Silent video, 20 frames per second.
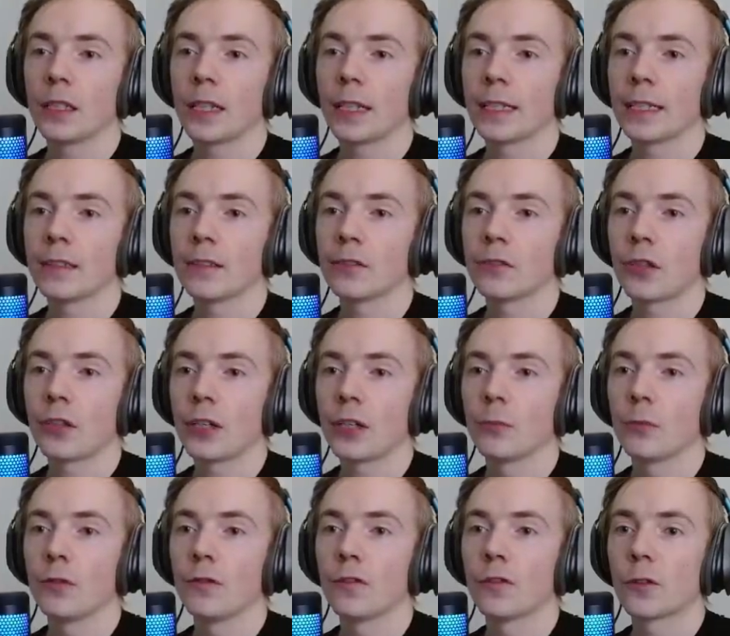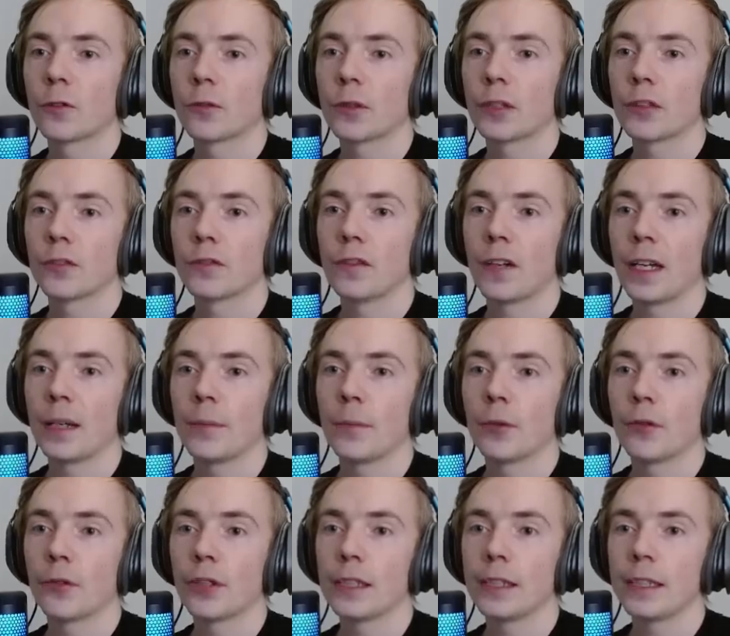and I try to move forward to find
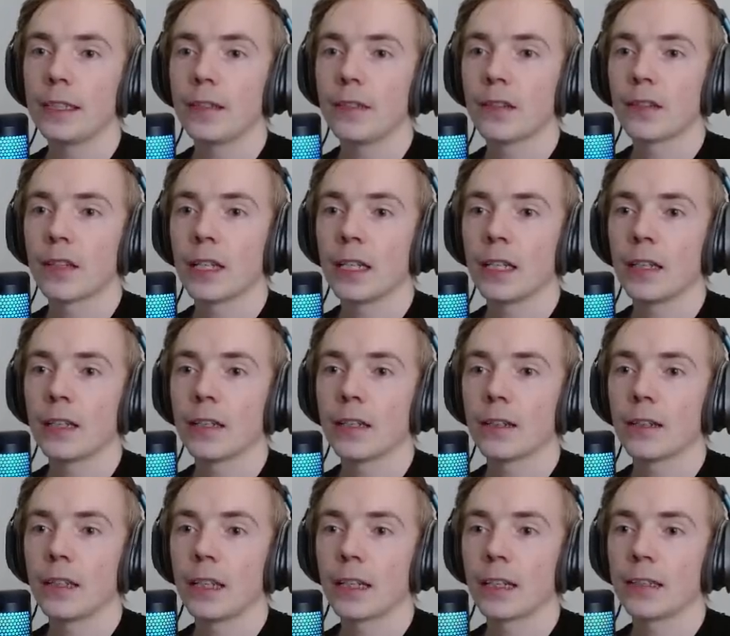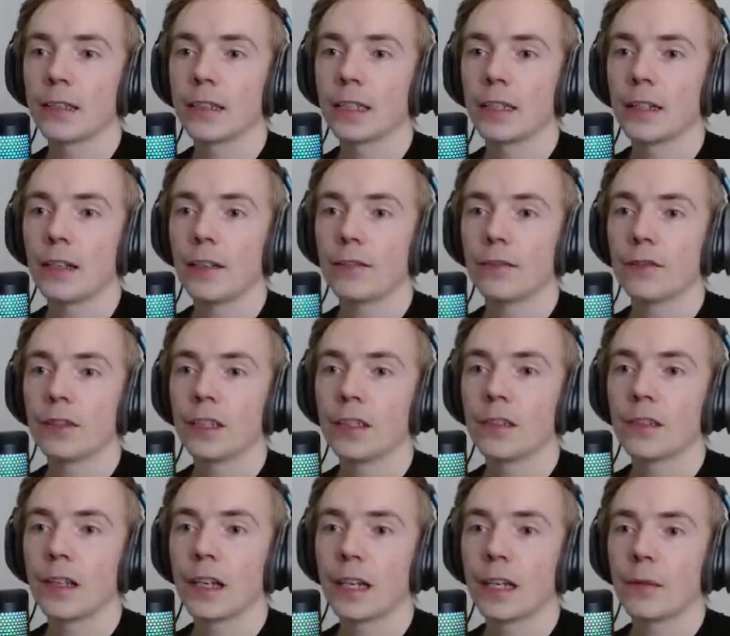more elites, and luckily enough
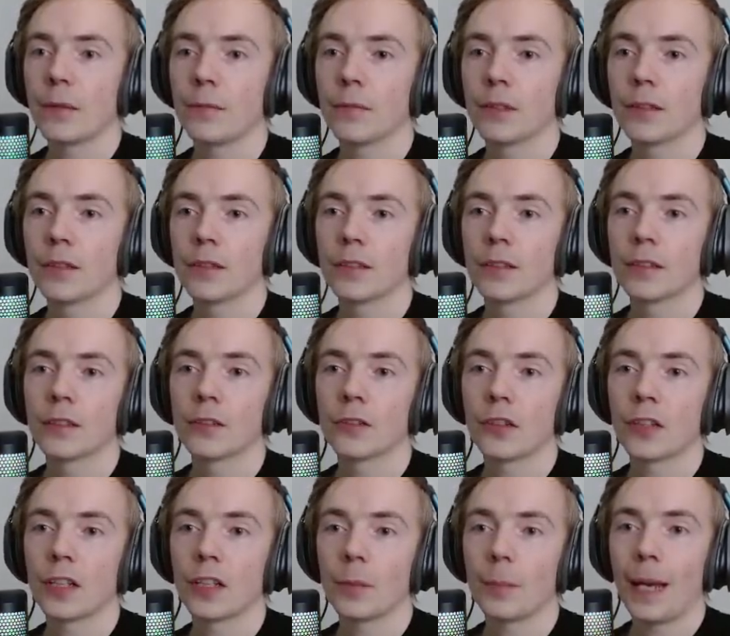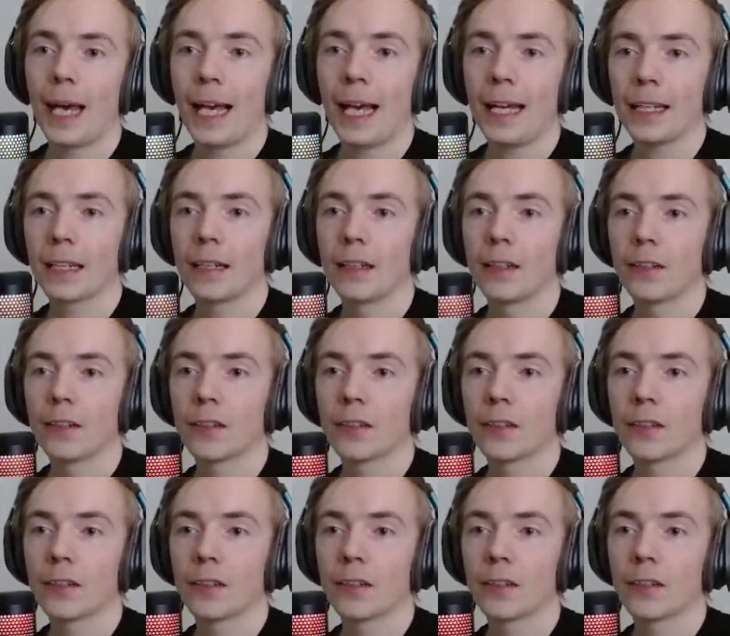this time there's another pack,